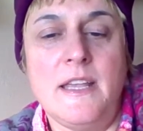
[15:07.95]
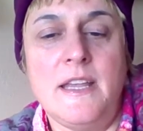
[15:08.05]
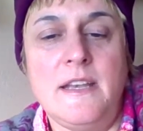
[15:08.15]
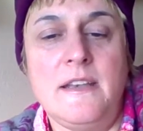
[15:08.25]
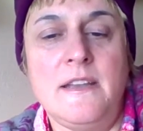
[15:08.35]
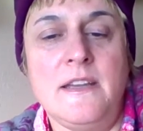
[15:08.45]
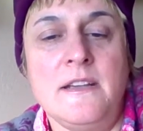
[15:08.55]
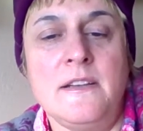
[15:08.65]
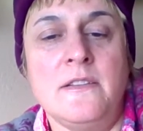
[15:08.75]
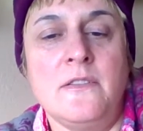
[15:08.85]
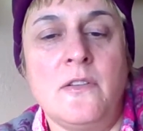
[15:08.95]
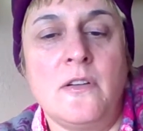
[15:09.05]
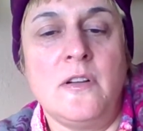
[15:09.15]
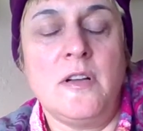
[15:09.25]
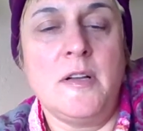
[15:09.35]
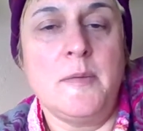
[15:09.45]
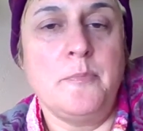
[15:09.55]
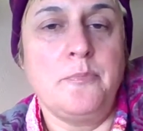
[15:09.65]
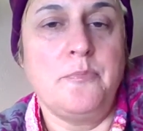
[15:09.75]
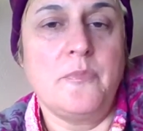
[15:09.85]
Indian girl
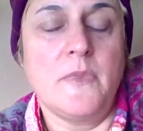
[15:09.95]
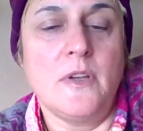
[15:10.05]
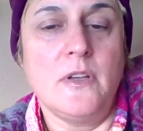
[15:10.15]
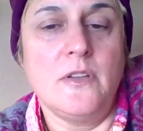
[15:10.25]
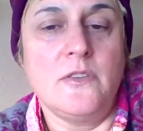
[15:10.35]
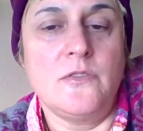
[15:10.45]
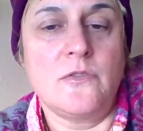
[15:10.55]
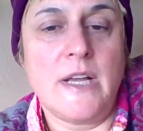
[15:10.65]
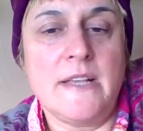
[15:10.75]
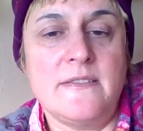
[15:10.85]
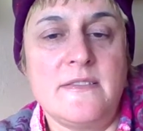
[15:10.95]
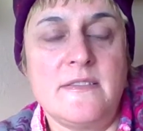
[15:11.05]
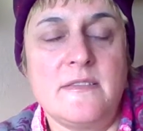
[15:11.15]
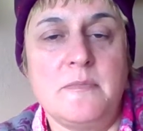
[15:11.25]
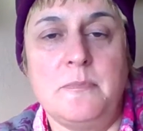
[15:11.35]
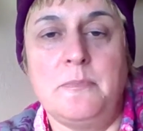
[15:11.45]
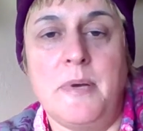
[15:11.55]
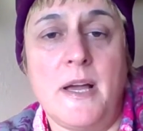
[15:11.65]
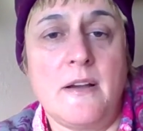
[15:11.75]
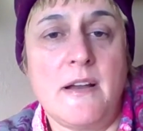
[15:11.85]
dress
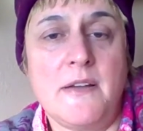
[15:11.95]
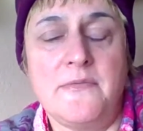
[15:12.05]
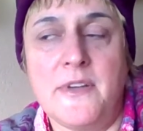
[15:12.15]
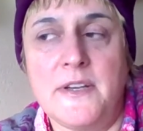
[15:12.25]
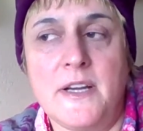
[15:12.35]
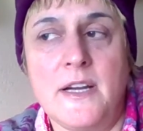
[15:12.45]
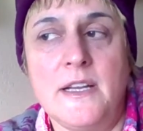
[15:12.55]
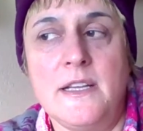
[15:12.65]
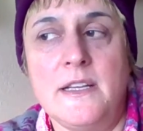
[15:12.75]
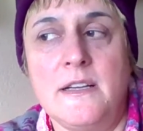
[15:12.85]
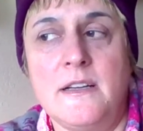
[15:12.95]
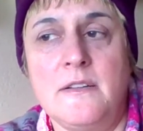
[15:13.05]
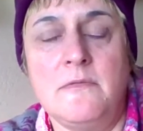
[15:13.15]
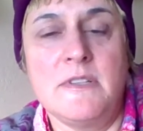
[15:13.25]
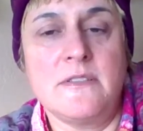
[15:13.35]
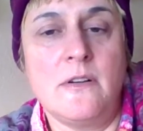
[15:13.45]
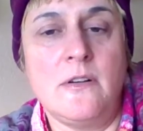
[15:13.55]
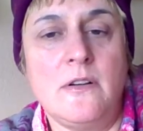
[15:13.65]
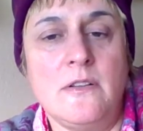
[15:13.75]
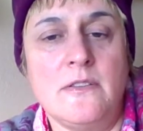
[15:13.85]
paraphernalia with
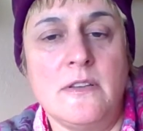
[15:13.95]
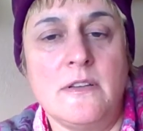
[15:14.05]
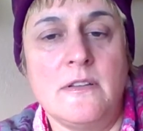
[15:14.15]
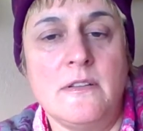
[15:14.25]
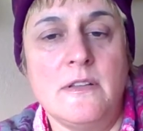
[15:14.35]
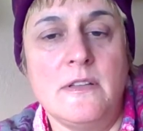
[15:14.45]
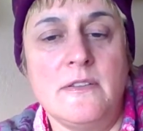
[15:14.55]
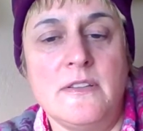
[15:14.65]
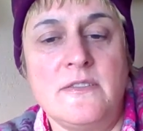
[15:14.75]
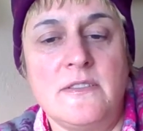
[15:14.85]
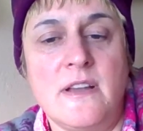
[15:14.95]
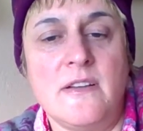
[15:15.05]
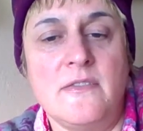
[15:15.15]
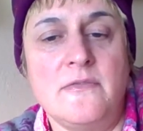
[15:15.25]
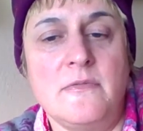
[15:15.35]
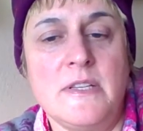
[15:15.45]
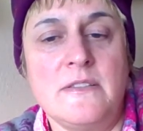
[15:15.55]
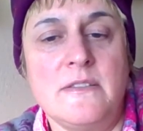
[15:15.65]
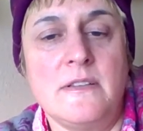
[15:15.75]
all the stuff with